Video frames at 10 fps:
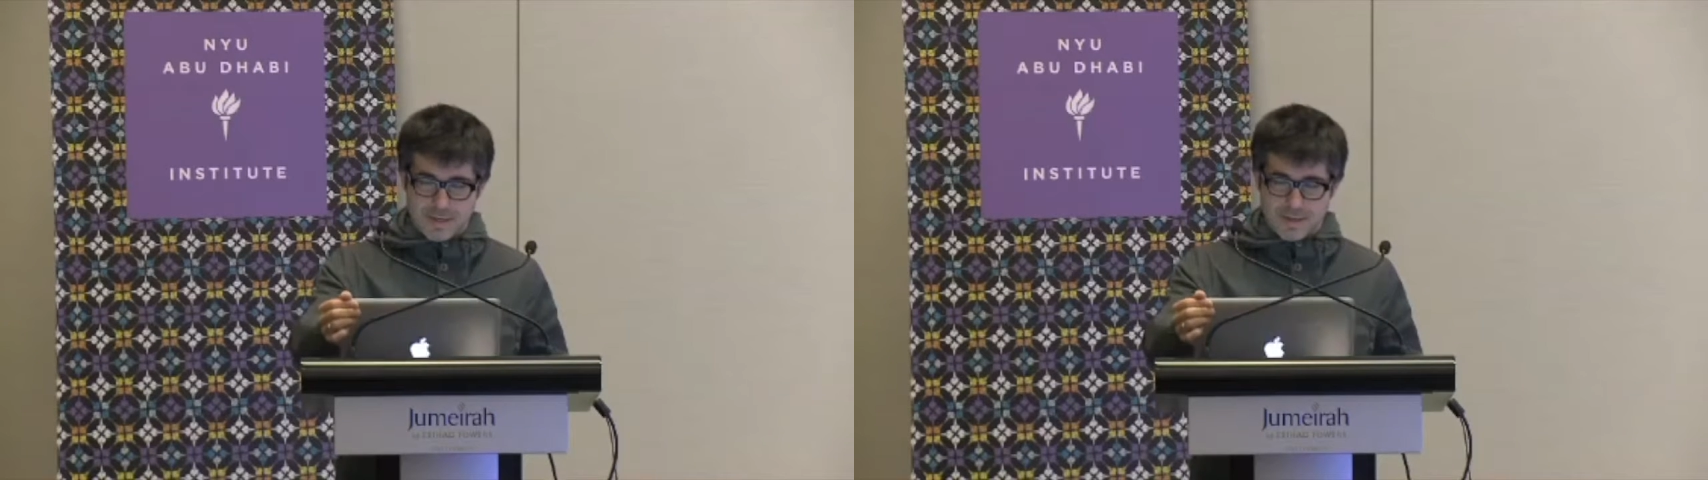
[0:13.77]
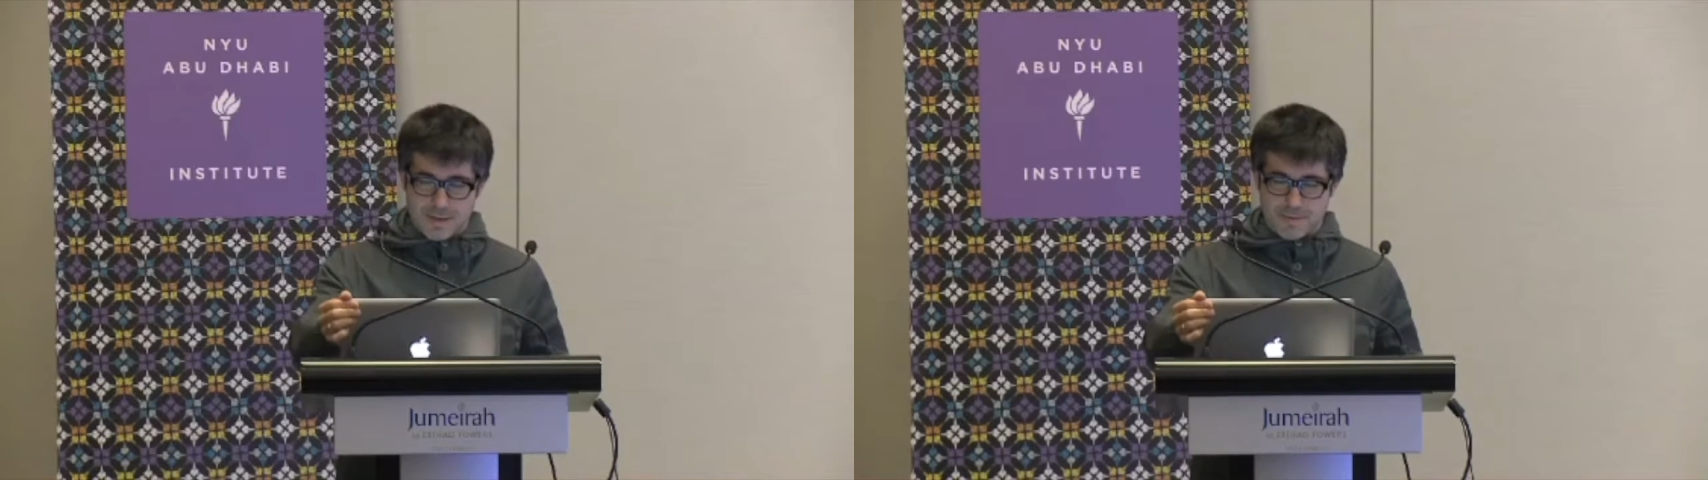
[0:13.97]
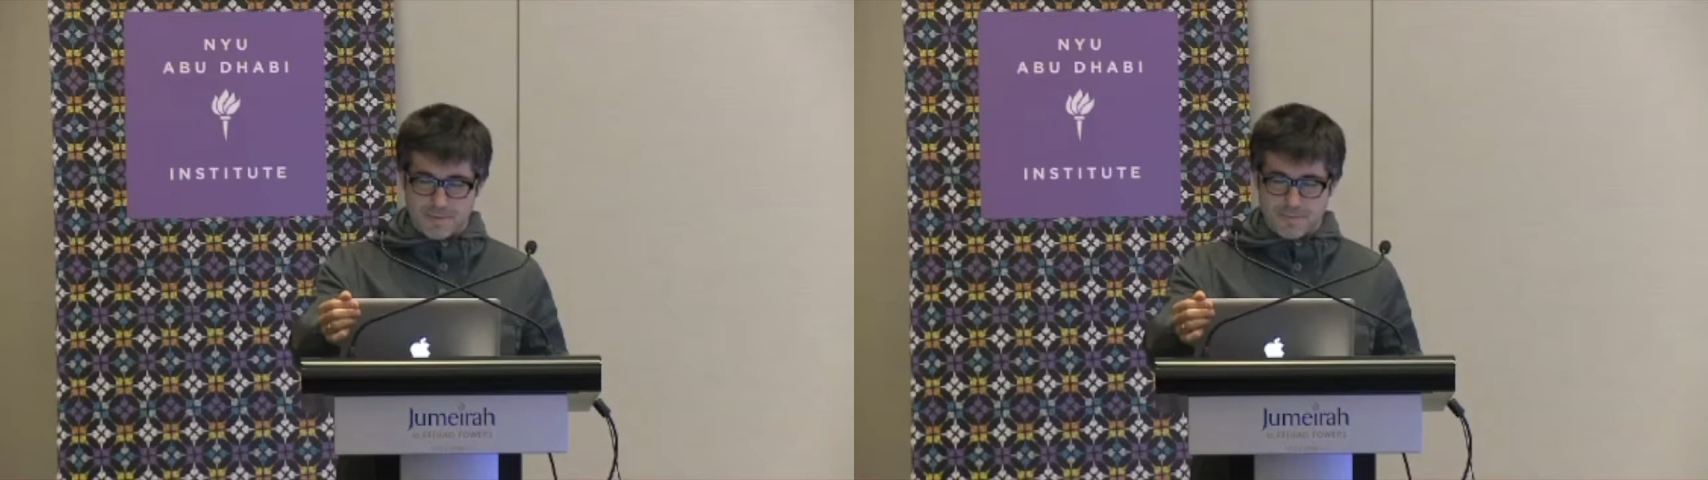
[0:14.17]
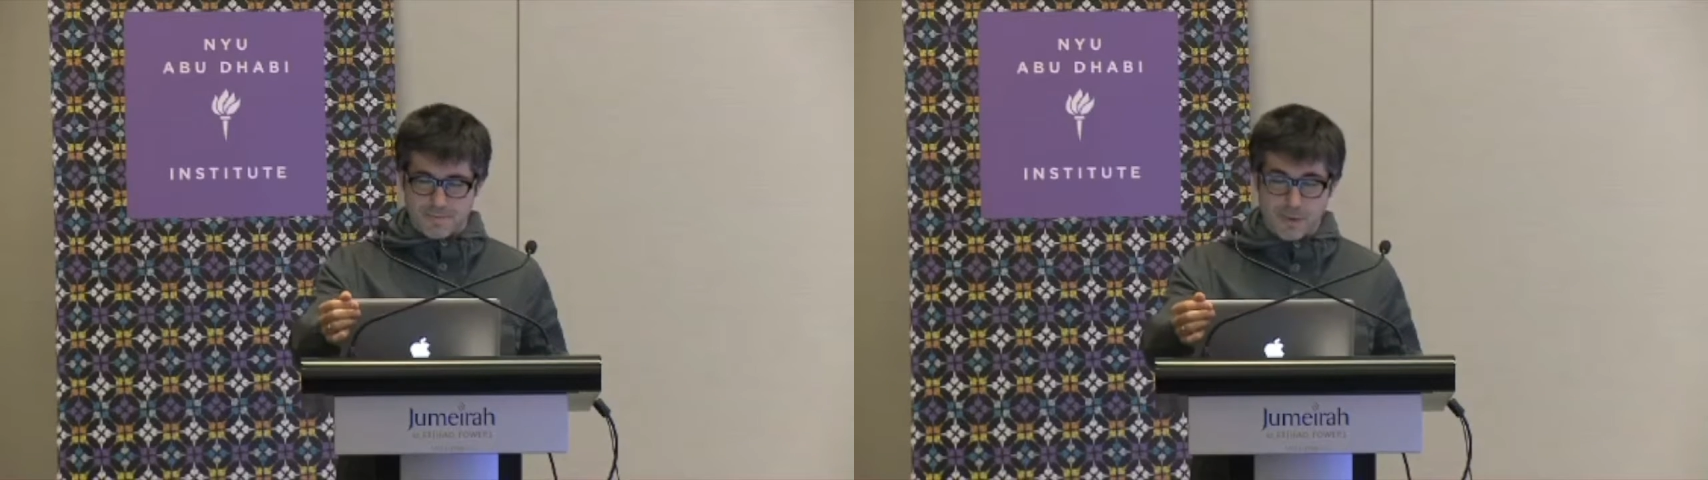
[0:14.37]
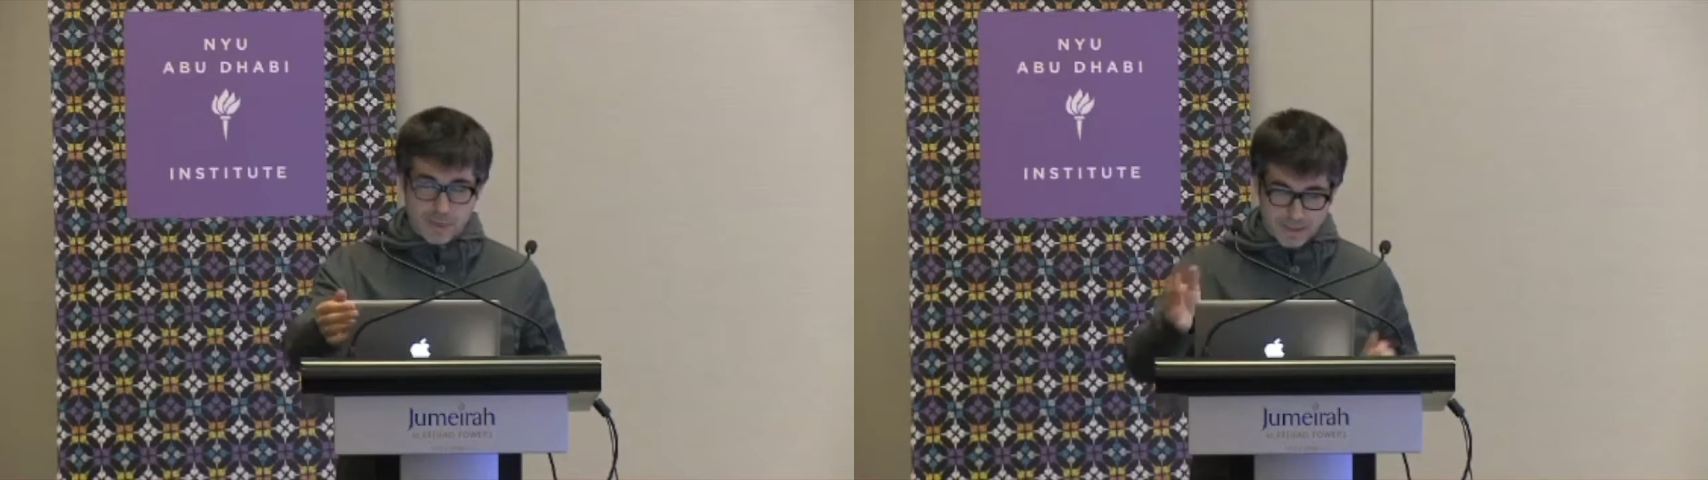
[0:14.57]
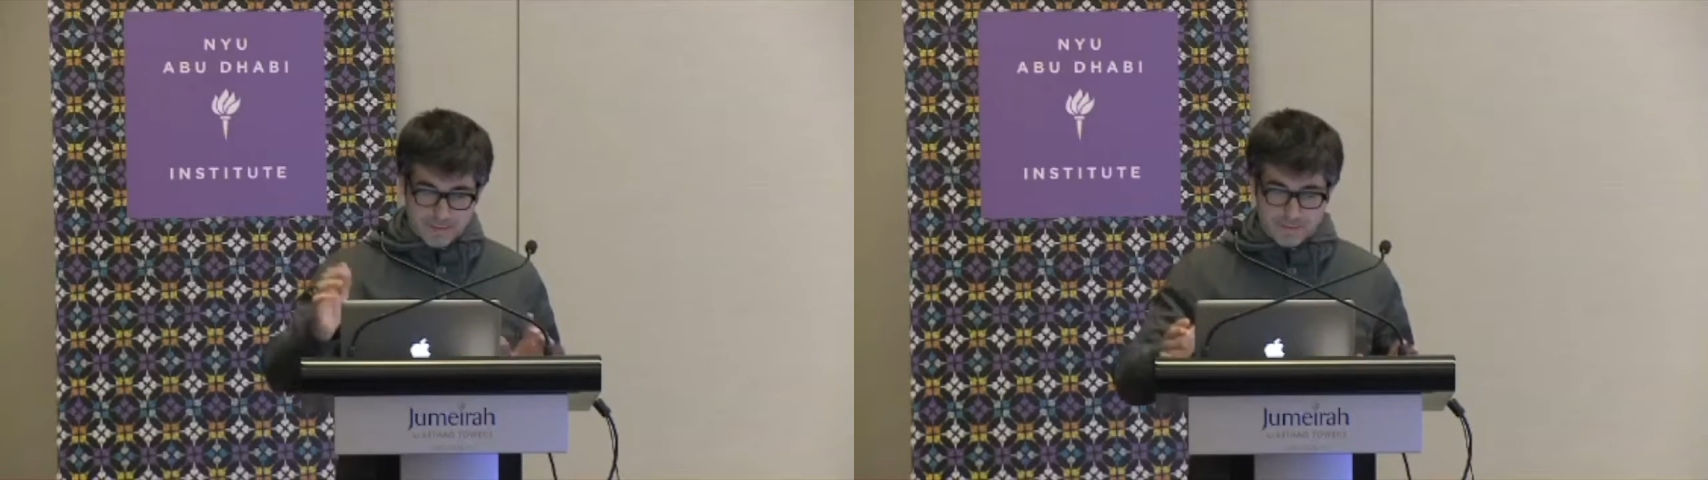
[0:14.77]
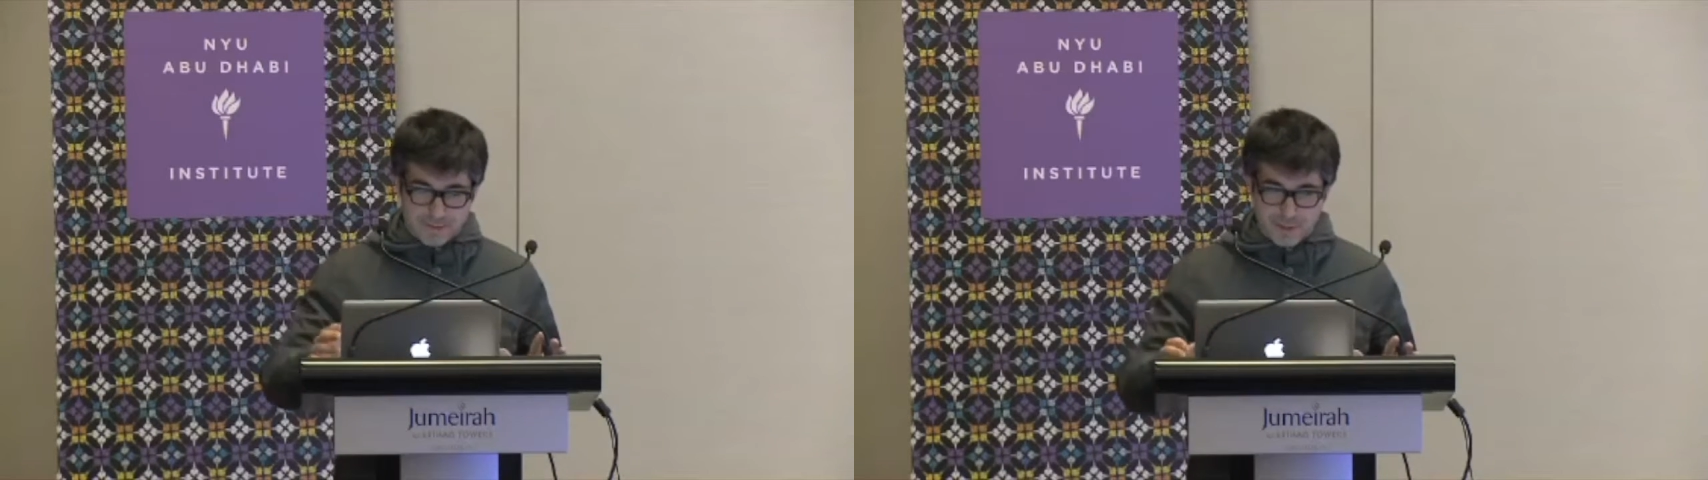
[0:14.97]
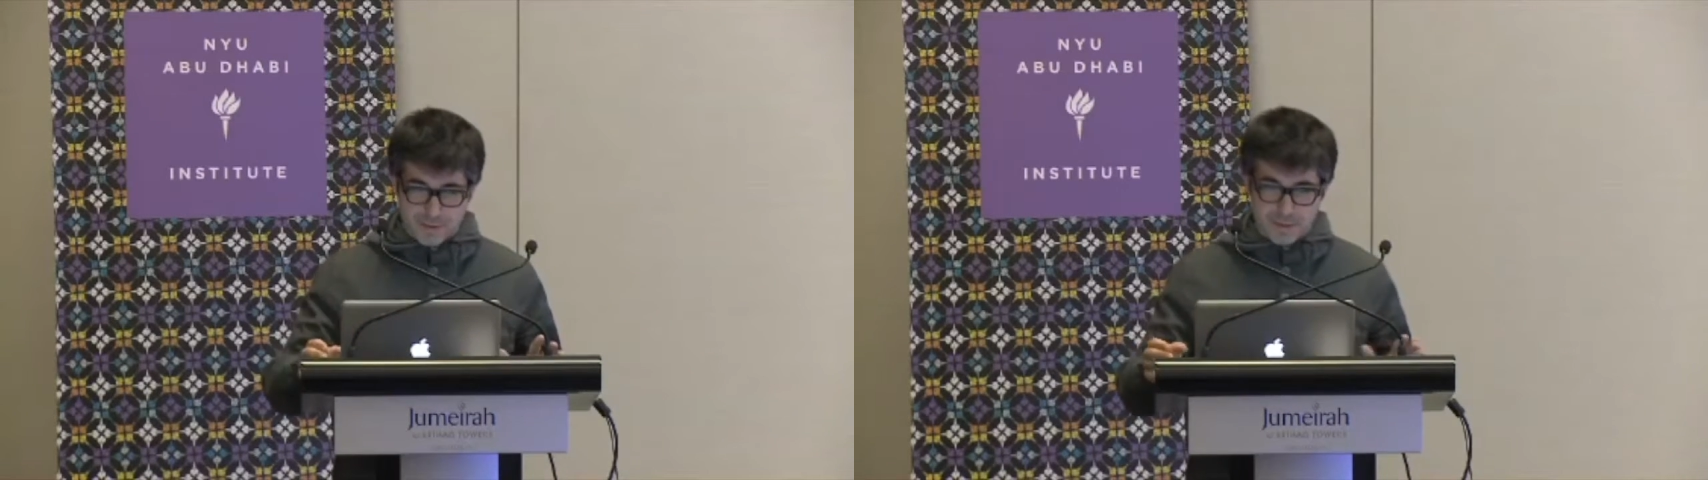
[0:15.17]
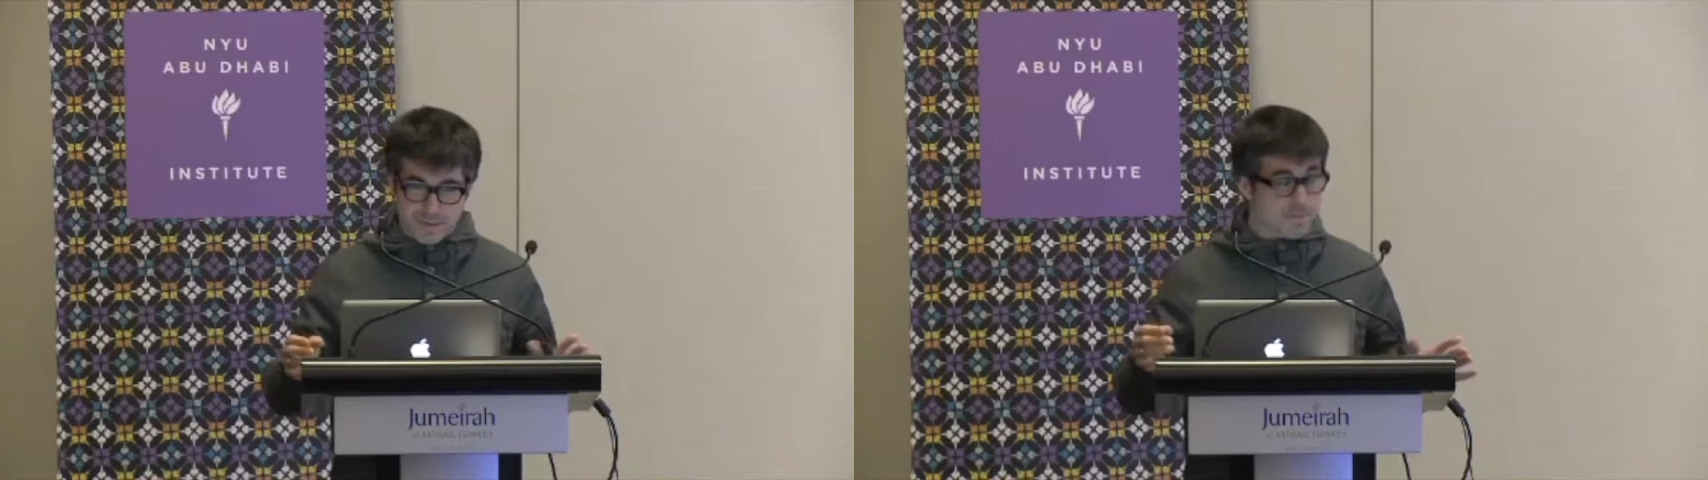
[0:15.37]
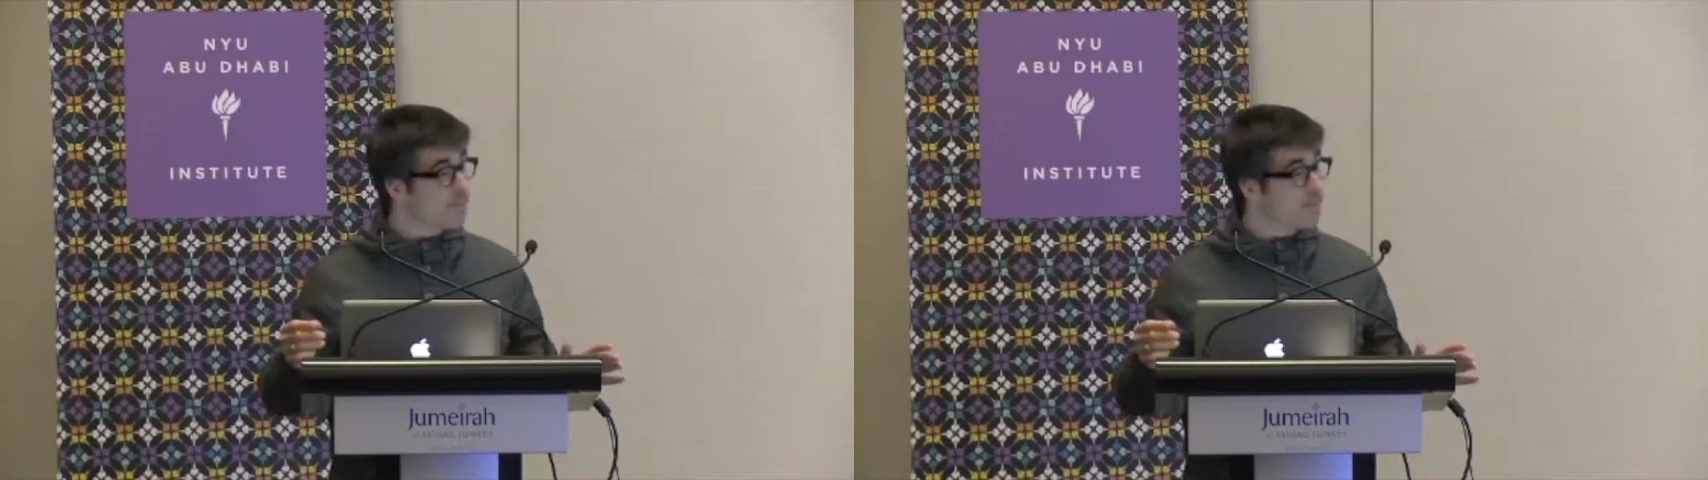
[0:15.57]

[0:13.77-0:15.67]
Okay, so